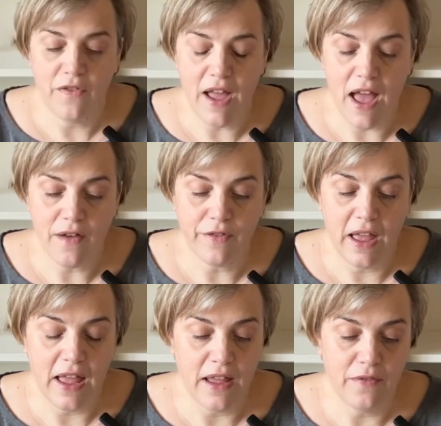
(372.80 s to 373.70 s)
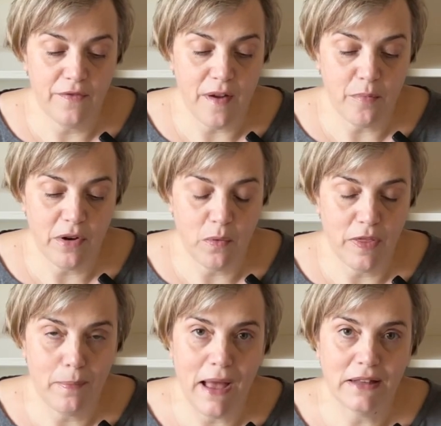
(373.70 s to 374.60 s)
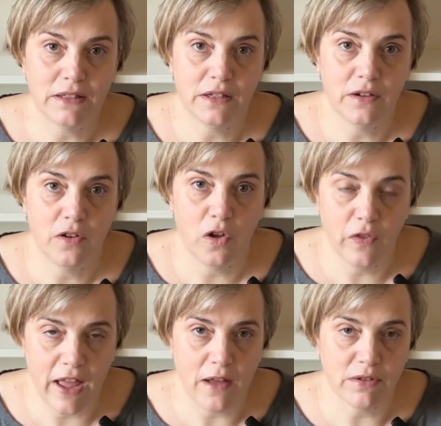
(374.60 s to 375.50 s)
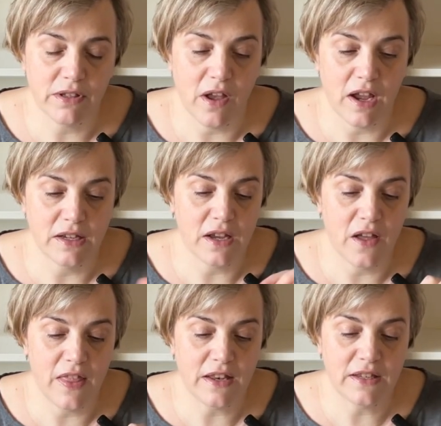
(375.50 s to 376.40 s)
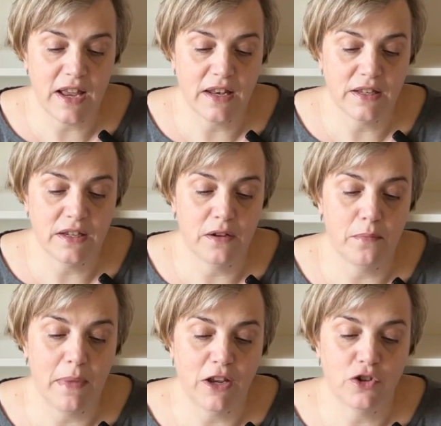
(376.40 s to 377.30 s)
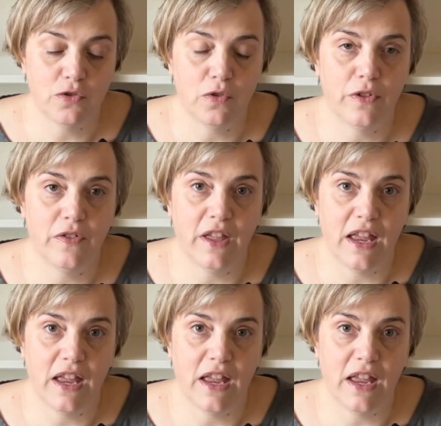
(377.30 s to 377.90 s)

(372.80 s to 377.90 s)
I have a fabric with a pattern on the outside, I then tend to make sure that the